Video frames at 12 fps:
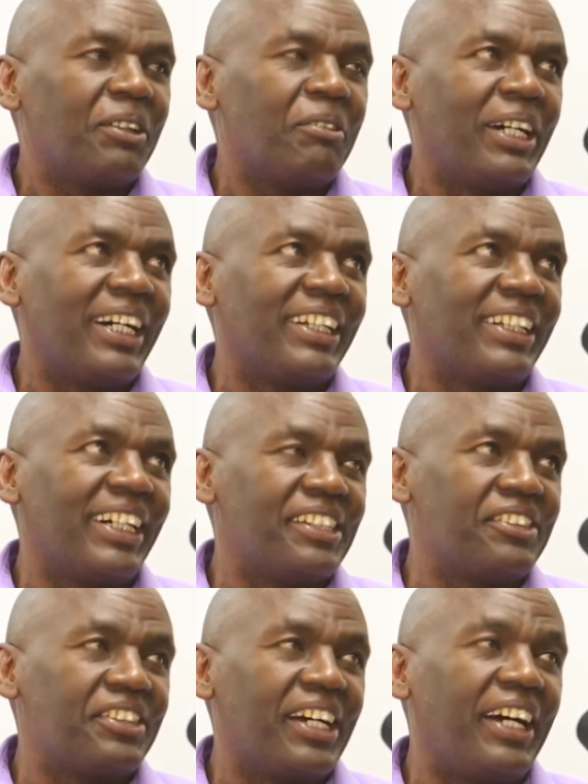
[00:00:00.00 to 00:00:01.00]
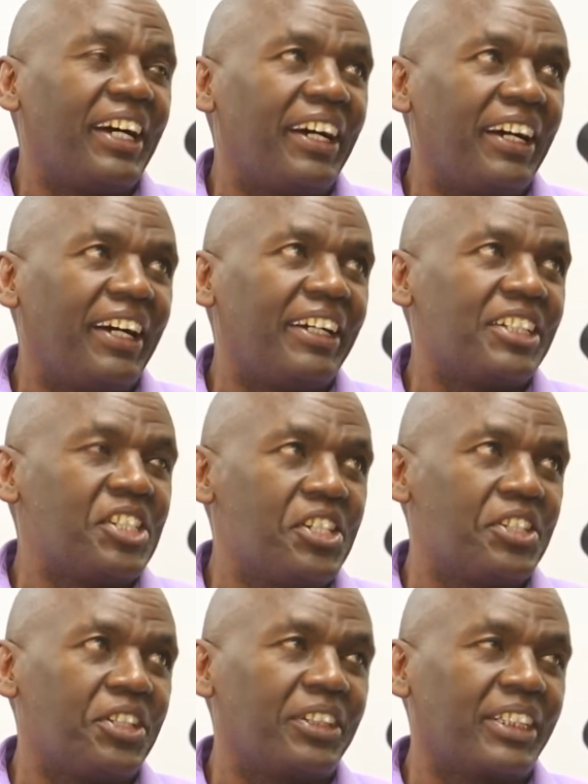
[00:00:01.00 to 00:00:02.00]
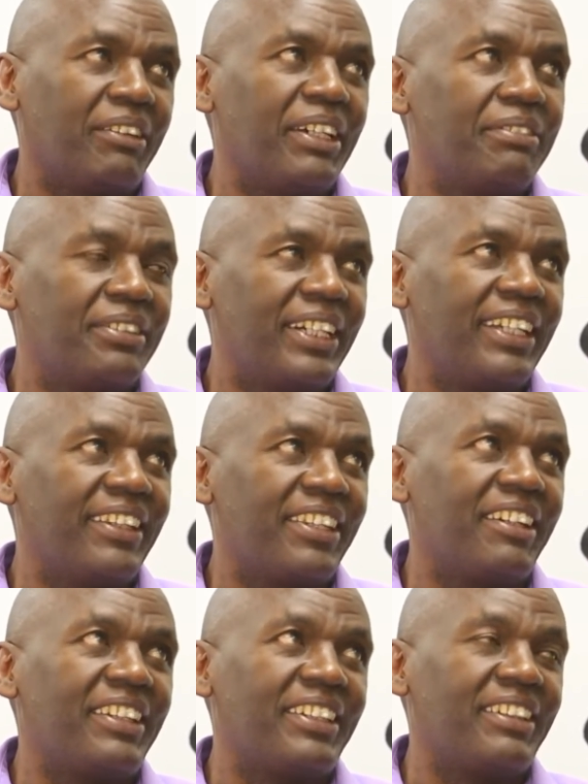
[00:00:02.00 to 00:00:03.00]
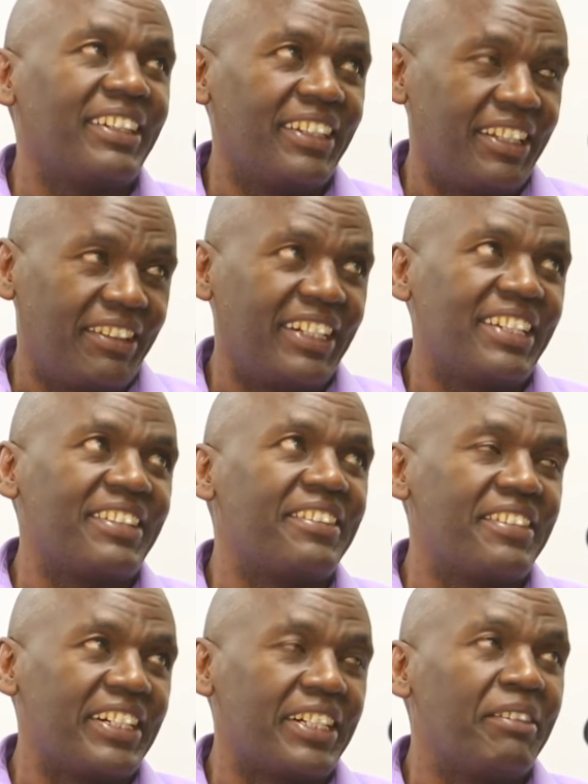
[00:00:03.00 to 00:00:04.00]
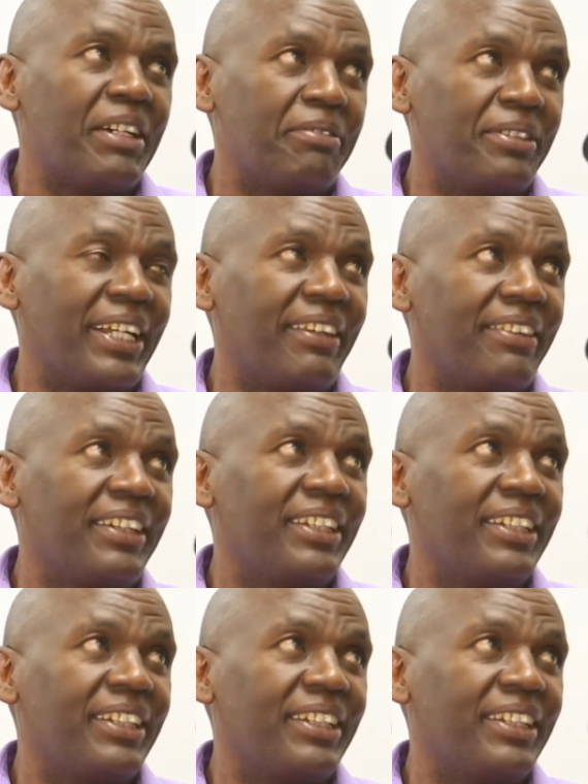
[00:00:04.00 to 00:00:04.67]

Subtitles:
One has a shorter wavelength, and the other one has a greater wavelength.